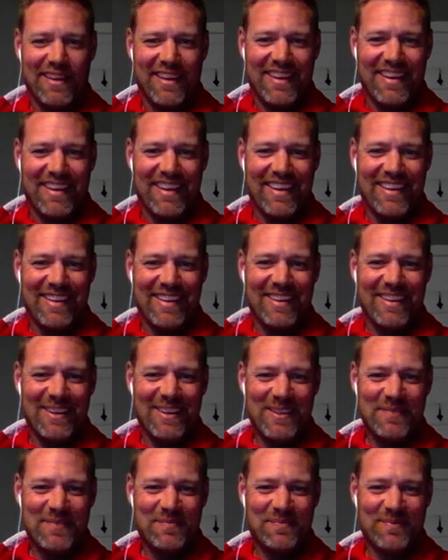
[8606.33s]
And
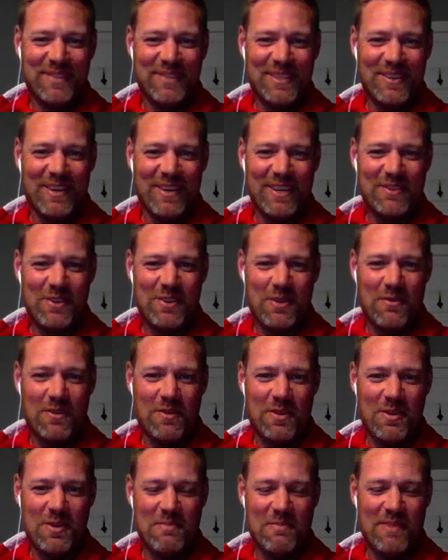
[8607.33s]
so I drove
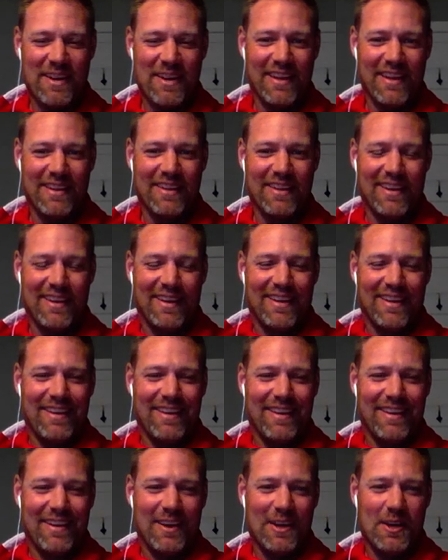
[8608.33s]
home, and I
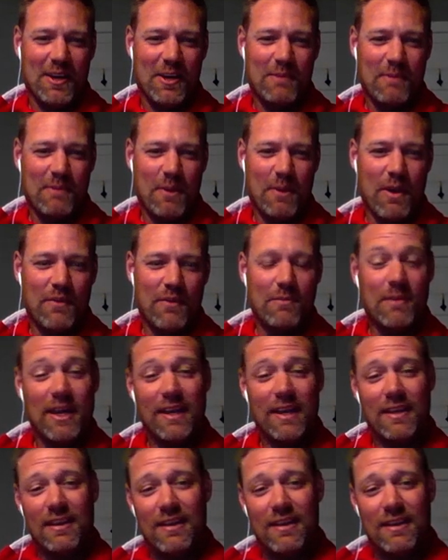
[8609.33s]
hugged my wife and my
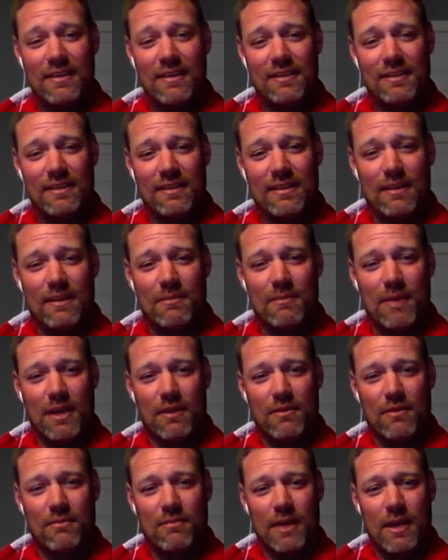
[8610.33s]
kids, and
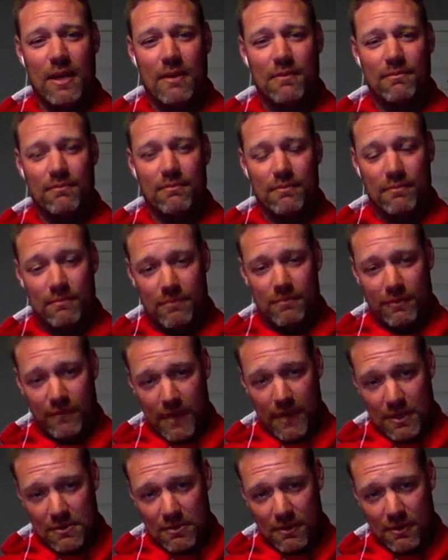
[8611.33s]
my
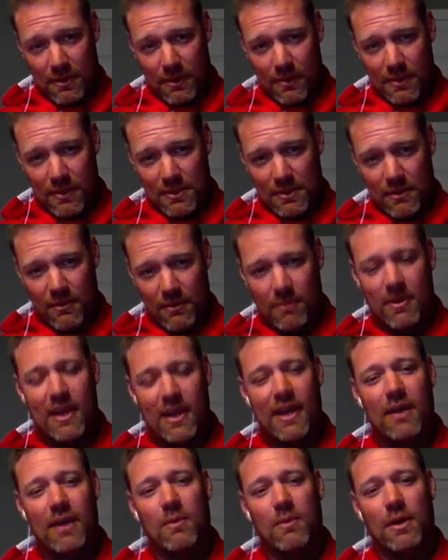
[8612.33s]
professional career was over, but I
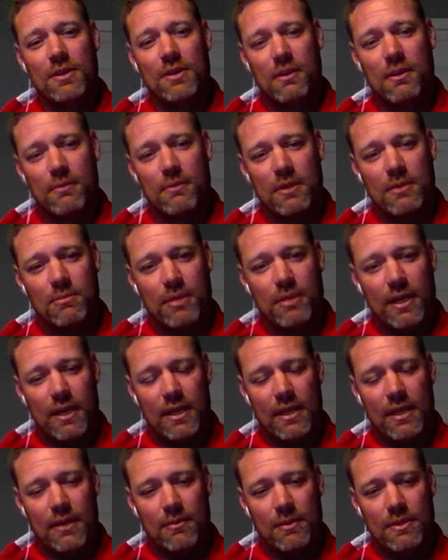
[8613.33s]
had one tournament to play,
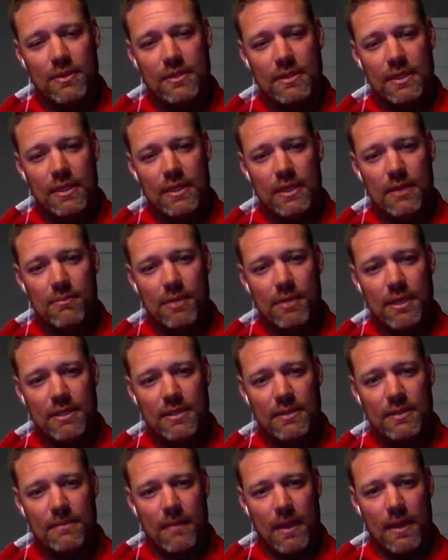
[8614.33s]
and that was the
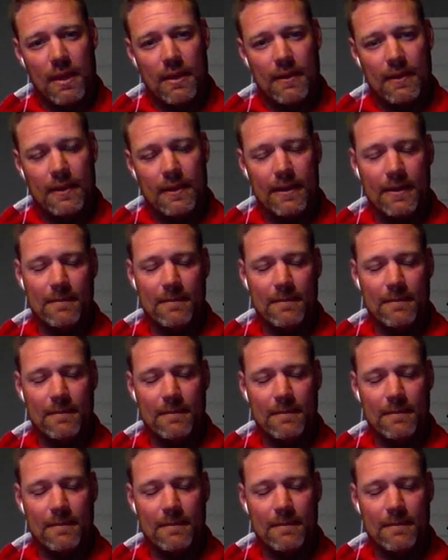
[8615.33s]
Olympics. And